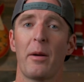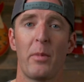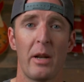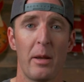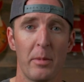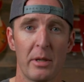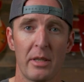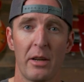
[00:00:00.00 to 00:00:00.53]
my
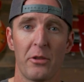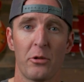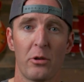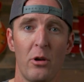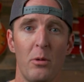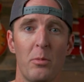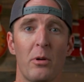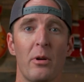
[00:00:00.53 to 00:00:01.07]
name is Andrew
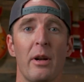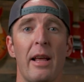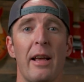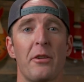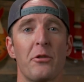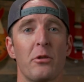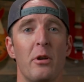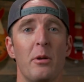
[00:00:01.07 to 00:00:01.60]
Cooper at
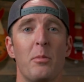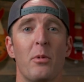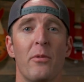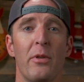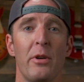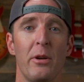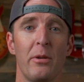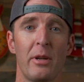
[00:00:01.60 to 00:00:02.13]

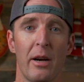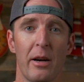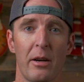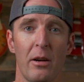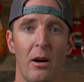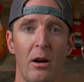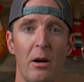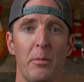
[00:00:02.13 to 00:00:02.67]

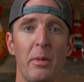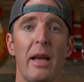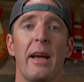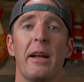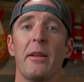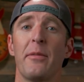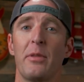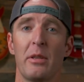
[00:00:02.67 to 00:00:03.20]
andrewcoopervideo.com,
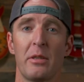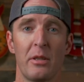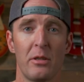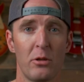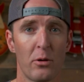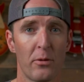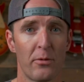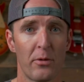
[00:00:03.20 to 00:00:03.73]
and if this is
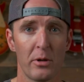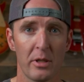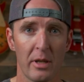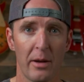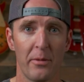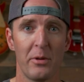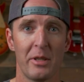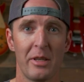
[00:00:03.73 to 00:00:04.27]
your first
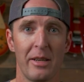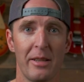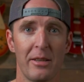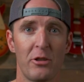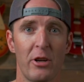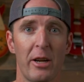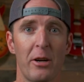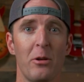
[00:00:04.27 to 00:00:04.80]
time visiting the
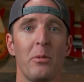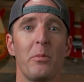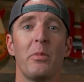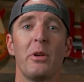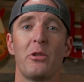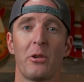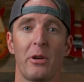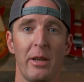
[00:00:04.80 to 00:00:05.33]
channel, be
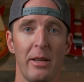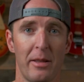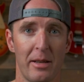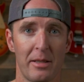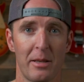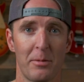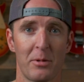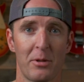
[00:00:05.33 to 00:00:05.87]
sure to hit that
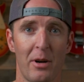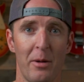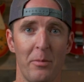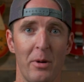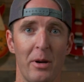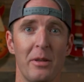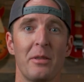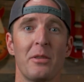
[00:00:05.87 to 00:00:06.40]
subscribe
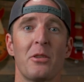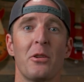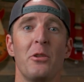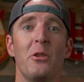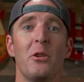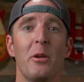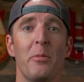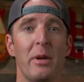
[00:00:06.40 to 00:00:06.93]
button so
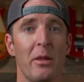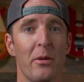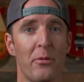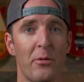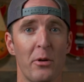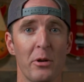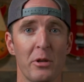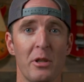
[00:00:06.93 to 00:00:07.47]
you can be the
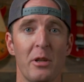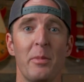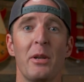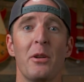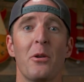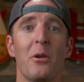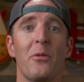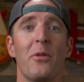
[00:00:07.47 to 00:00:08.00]
first to be
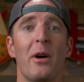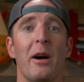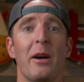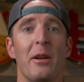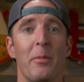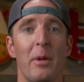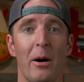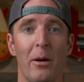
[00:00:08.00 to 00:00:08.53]
notified
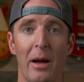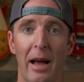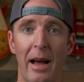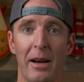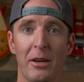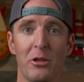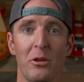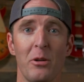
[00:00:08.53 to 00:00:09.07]
about
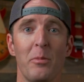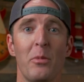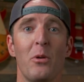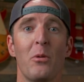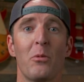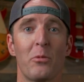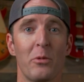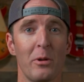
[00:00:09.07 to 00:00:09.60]

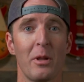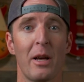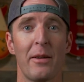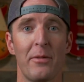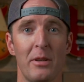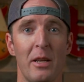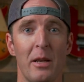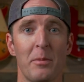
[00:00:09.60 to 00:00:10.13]
actionable,
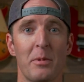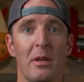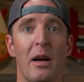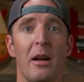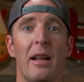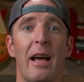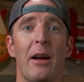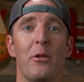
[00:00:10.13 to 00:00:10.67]
real-life tips
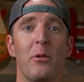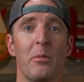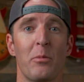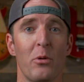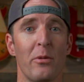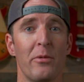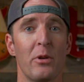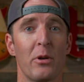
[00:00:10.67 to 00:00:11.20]
on how to
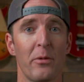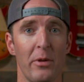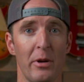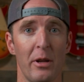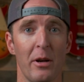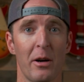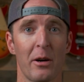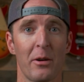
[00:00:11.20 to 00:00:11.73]
improve your
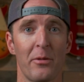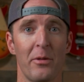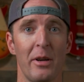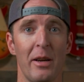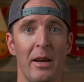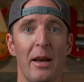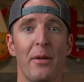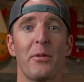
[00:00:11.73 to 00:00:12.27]

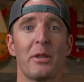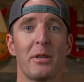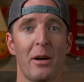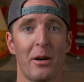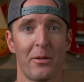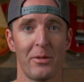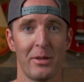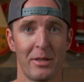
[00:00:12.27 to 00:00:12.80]
videography and
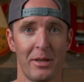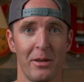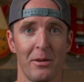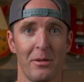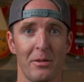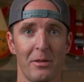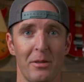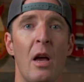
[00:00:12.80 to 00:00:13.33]
photography
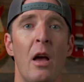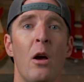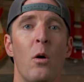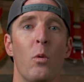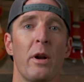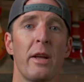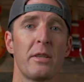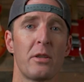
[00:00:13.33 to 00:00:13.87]
skills.
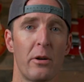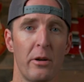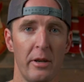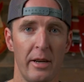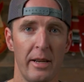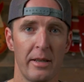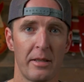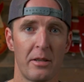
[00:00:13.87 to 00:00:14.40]
When I started to
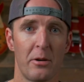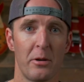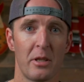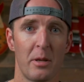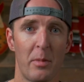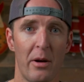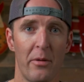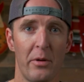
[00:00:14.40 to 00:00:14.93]
get serious
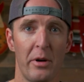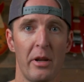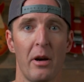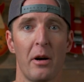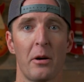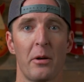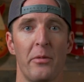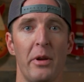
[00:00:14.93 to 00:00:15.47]
about
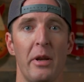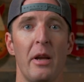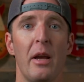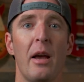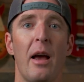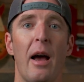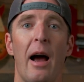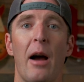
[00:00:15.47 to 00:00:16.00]
videography,
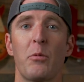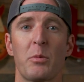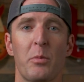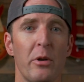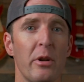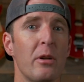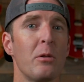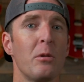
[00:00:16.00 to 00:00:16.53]
I was
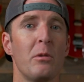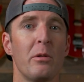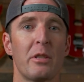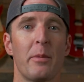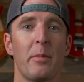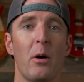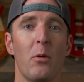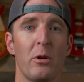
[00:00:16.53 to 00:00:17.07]
pretty clueless
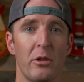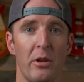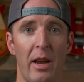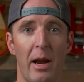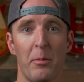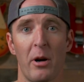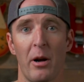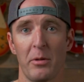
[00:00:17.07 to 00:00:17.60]
about which
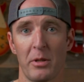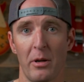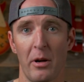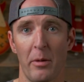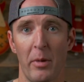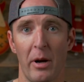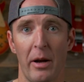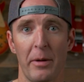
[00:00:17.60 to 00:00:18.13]
camera I was going to
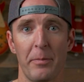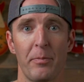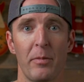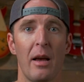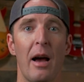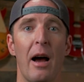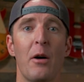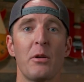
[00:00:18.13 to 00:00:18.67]
buy.
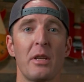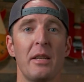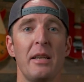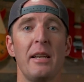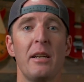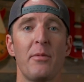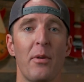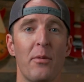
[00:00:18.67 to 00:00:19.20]
I was in
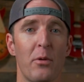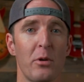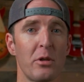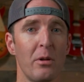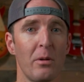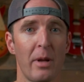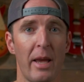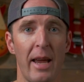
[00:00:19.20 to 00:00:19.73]
need of a
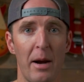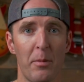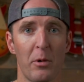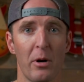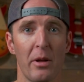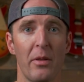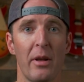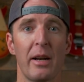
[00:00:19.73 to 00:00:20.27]
versatile
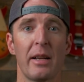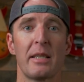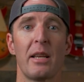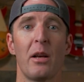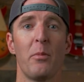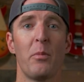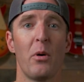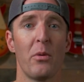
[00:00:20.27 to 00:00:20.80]
camera that
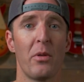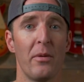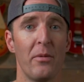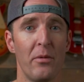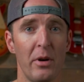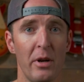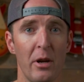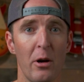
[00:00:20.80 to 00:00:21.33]
excelled both in
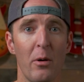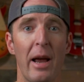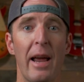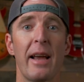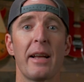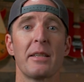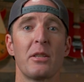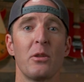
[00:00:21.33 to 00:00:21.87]
video
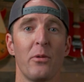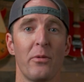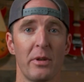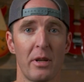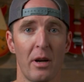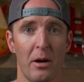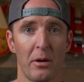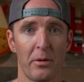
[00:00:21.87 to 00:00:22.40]
and still
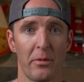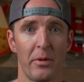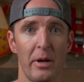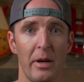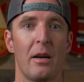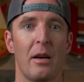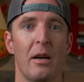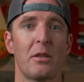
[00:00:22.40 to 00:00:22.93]
photography,
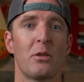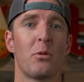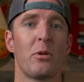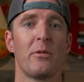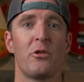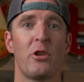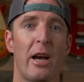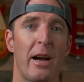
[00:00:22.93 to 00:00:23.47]
a sort
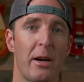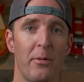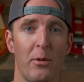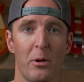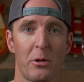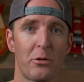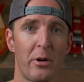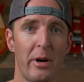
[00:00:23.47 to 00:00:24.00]
of jack of
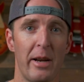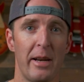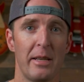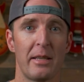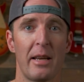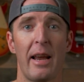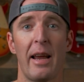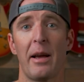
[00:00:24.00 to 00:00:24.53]
all trades
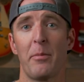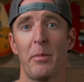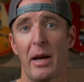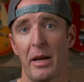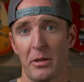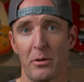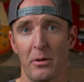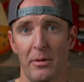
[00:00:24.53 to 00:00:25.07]
and
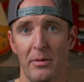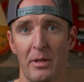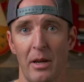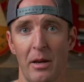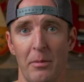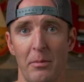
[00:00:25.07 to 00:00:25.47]
master of some.